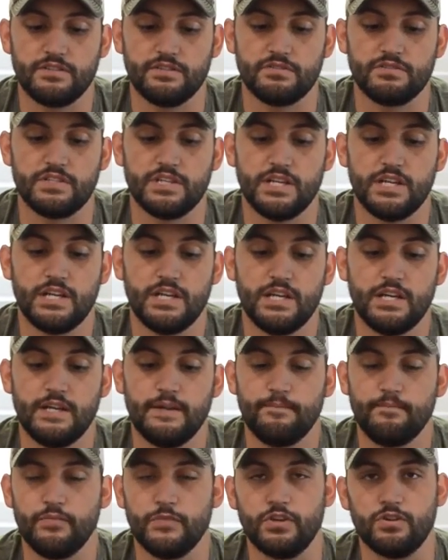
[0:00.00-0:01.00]
so
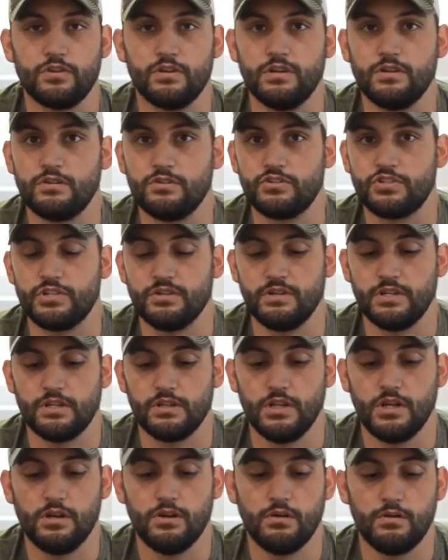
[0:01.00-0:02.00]
say you're shooting
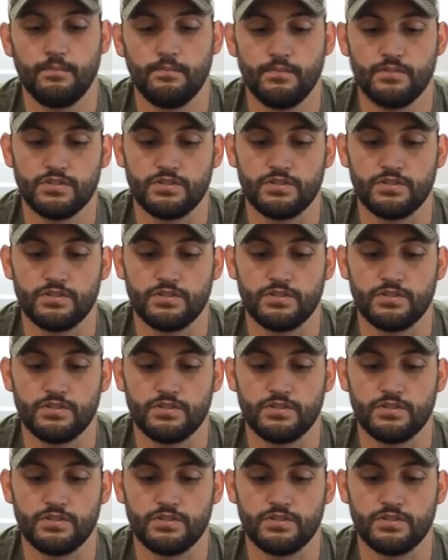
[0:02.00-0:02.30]
low,